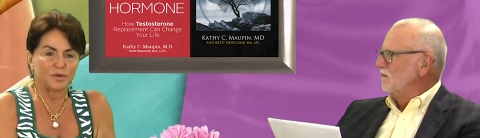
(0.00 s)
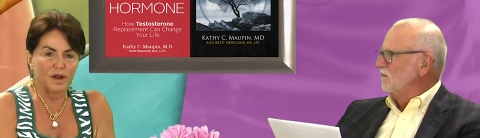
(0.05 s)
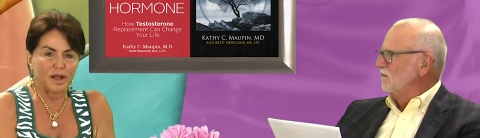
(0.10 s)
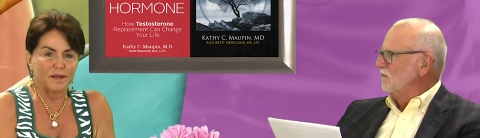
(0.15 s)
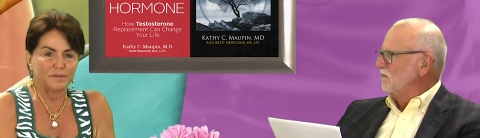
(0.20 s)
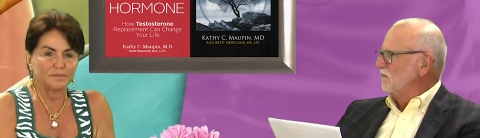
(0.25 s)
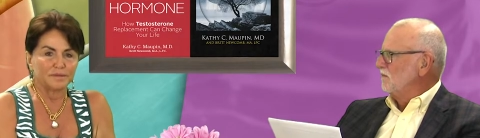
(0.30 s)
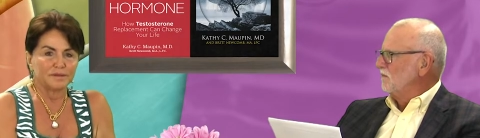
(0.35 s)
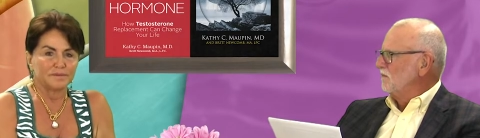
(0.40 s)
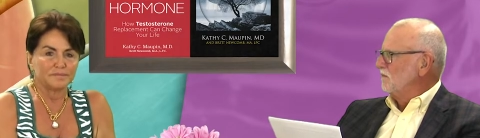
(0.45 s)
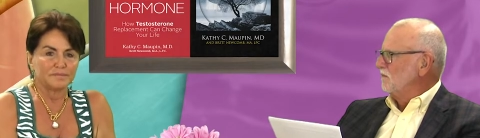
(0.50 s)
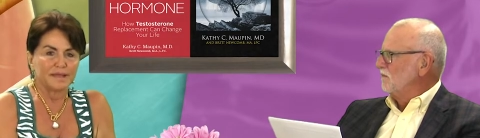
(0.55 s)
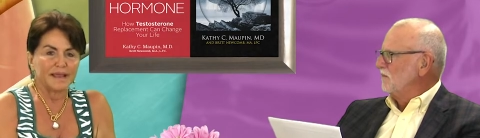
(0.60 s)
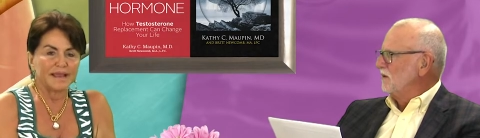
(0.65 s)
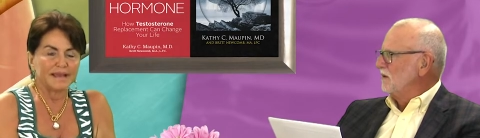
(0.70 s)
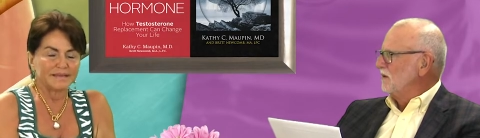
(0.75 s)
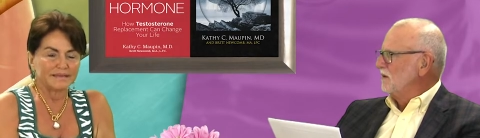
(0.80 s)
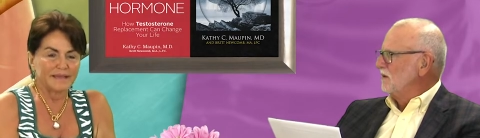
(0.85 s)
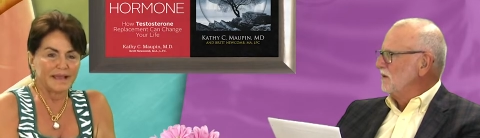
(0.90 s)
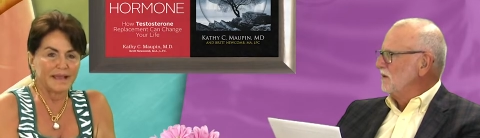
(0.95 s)
Speaker 1: problem
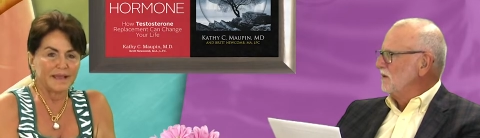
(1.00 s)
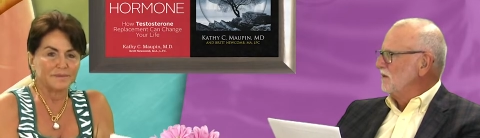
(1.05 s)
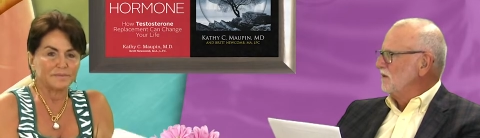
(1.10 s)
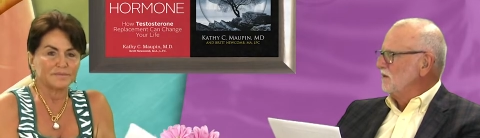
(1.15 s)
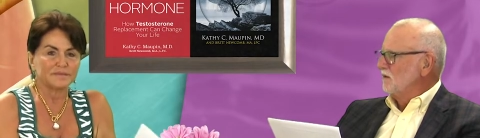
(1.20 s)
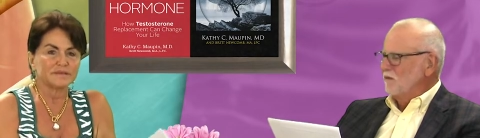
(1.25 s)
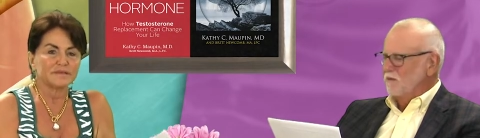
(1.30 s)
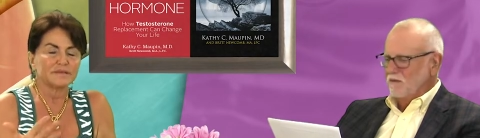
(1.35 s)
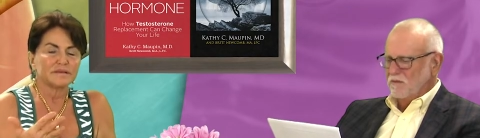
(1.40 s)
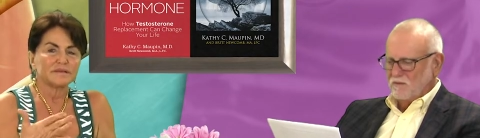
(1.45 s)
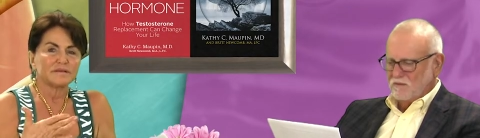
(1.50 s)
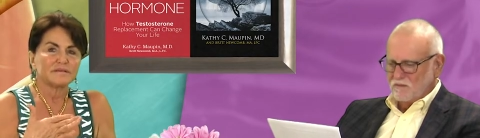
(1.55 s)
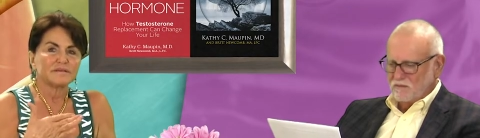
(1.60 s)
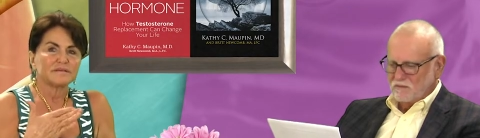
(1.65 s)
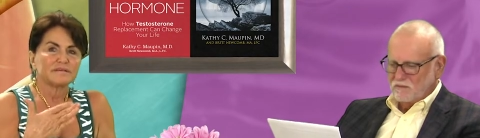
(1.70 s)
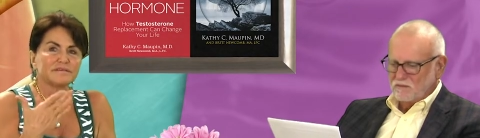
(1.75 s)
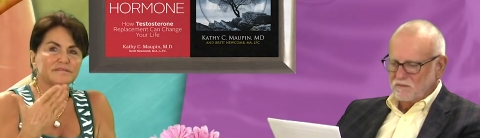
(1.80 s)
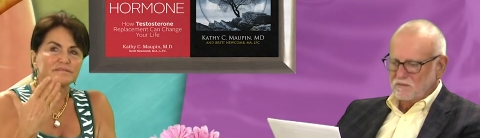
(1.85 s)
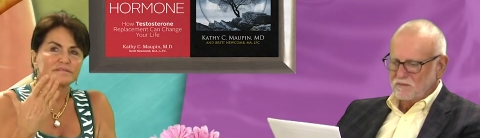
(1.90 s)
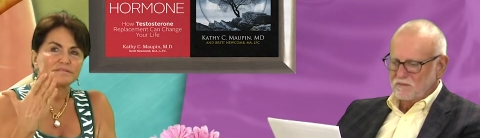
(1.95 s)
eight times
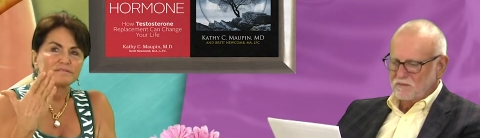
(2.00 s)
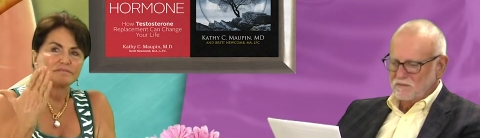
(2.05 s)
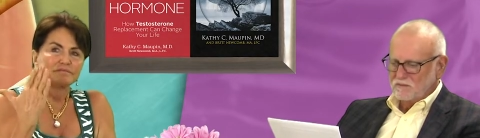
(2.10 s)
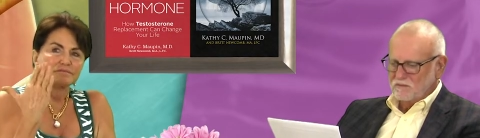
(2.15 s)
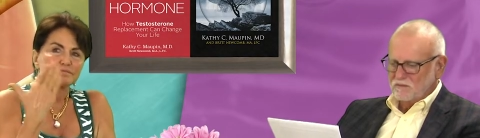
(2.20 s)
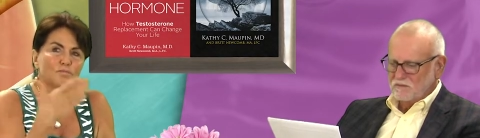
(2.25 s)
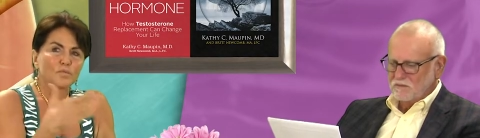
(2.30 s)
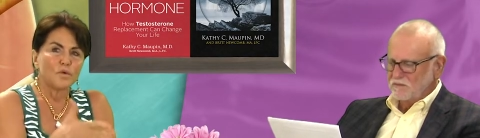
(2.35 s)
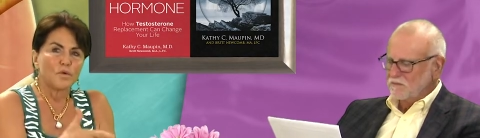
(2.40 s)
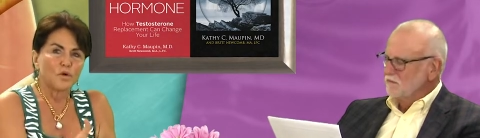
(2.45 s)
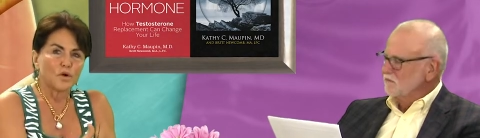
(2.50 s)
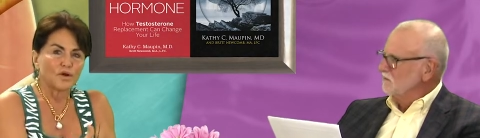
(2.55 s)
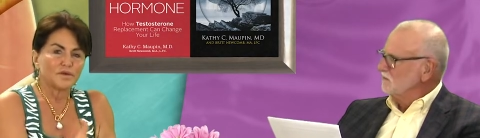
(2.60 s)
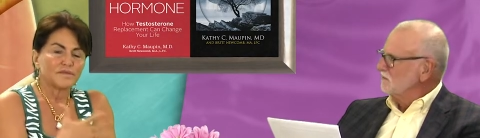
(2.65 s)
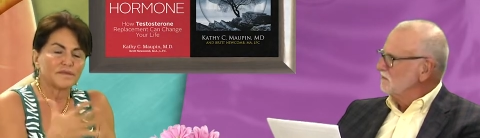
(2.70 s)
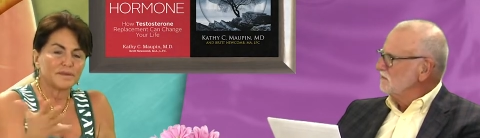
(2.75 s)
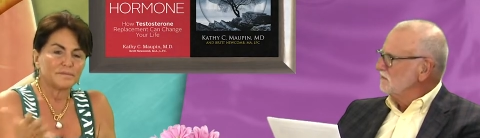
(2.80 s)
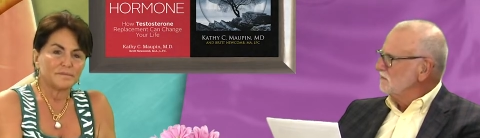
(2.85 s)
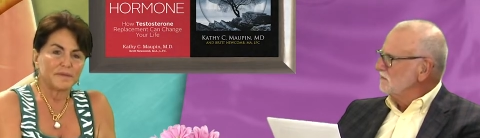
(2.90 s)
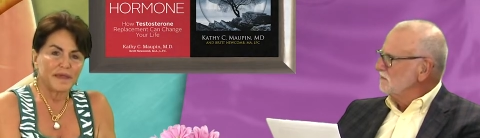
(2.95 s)
more
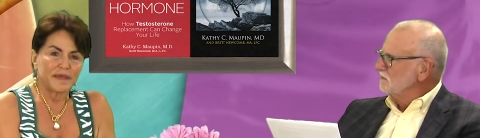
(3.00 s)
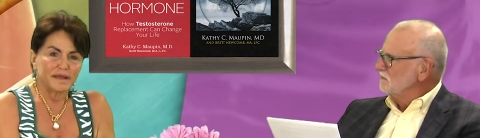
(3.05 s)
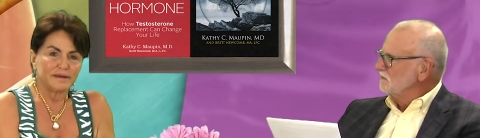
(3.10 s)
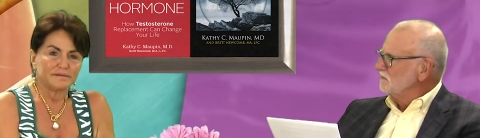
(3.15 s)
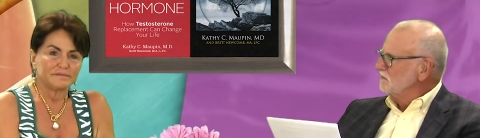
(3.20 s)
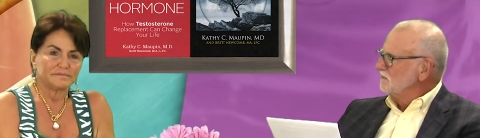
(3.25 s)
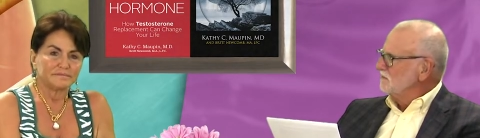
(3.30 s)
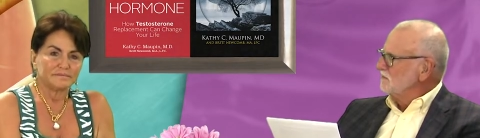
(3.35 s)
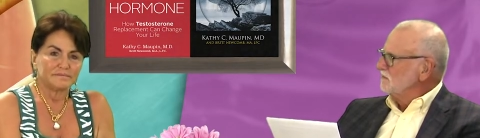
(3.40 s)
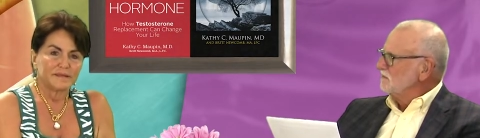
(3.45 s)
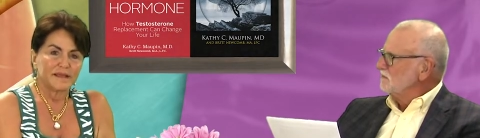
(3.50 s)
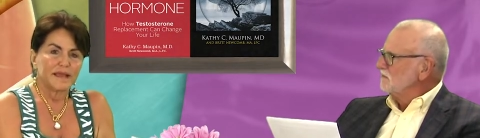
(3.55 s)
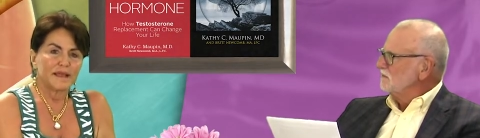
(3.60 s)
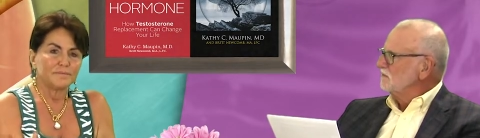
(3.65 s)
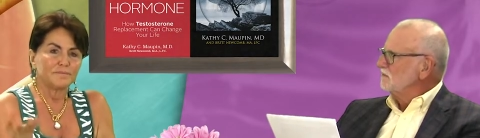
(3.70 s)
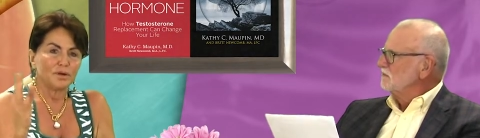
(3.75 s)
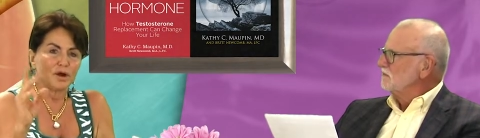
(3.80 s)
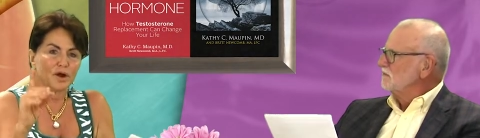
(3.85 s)
than men, and